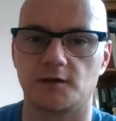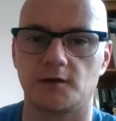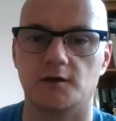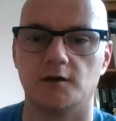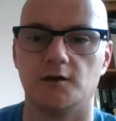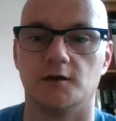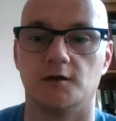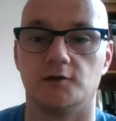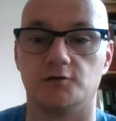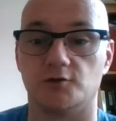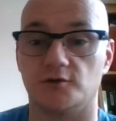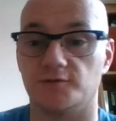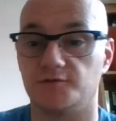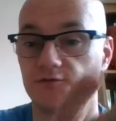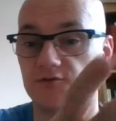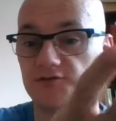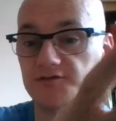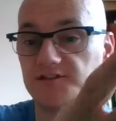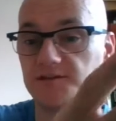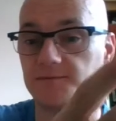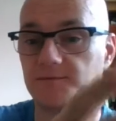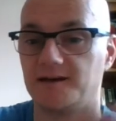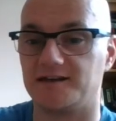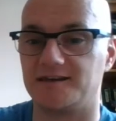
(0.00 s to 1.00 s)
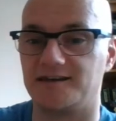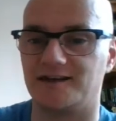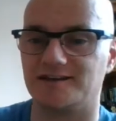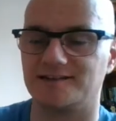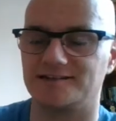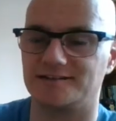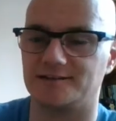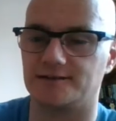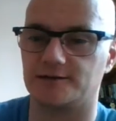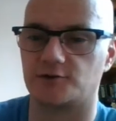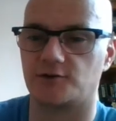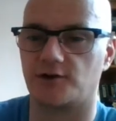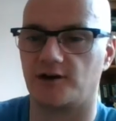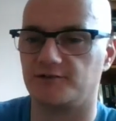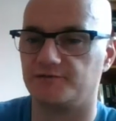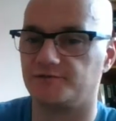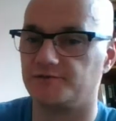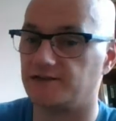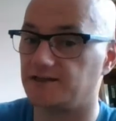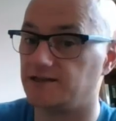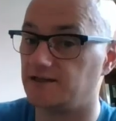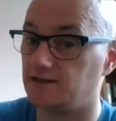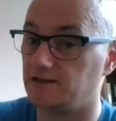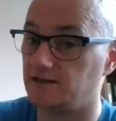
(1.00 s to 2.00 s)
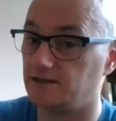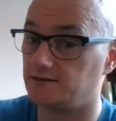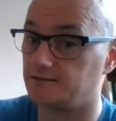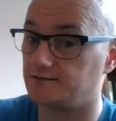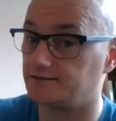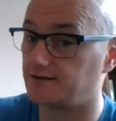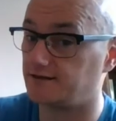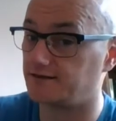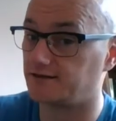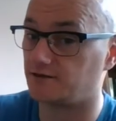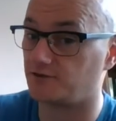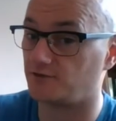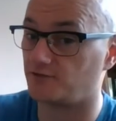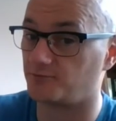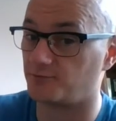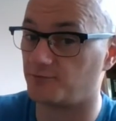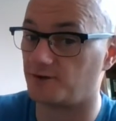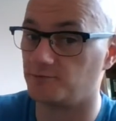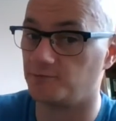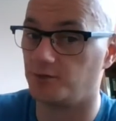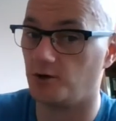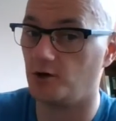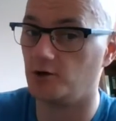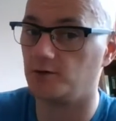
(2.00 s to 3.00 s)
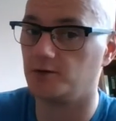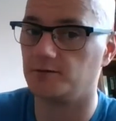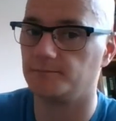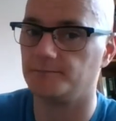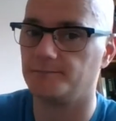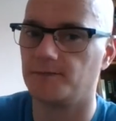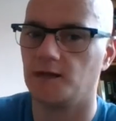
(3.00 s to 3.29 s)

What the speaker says: So if you see my nice little graphic here that's taken off my blog,